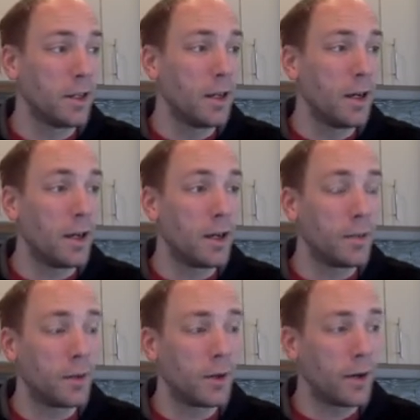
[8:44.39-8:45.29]
On
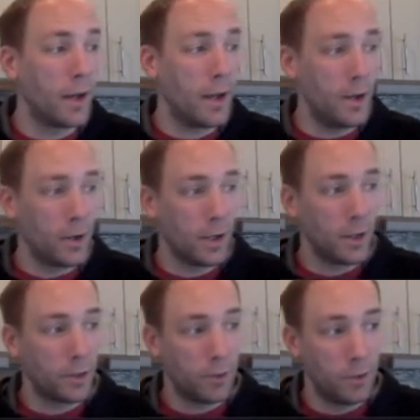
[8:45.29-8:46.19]
part A, you're going to get
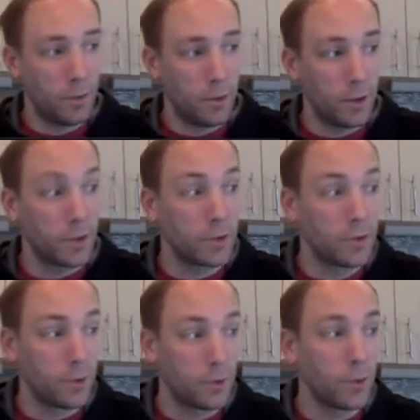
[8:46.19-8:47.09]
3
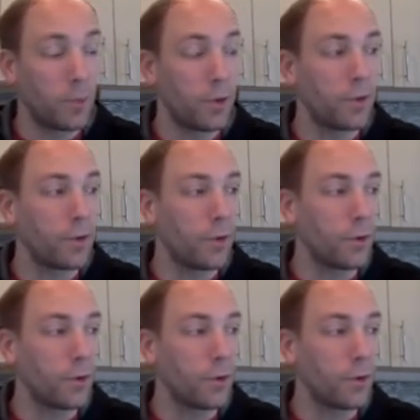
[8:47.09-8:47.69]
points total,